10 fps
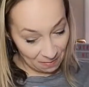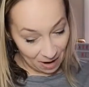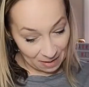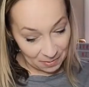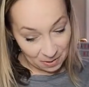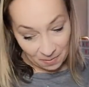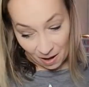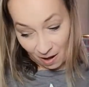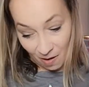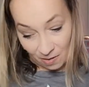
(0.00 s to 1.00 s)
wrapped them
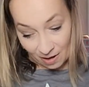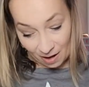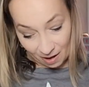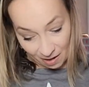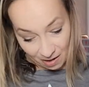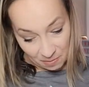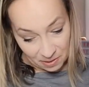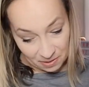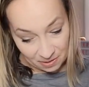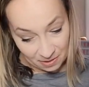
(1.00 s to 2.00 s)
all up.
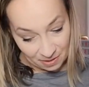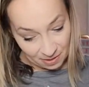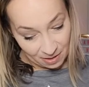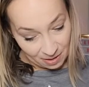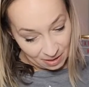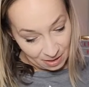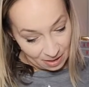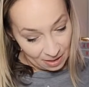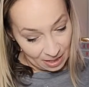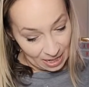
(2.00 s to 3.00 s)

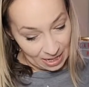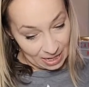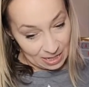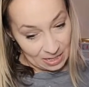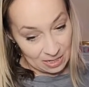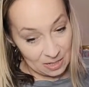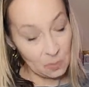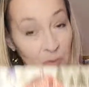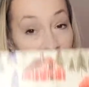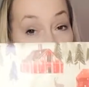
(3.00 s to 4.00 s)
And
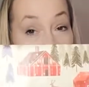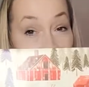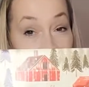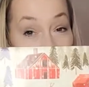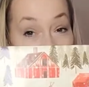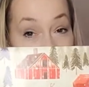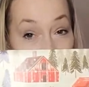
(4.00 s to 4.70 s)
we've got this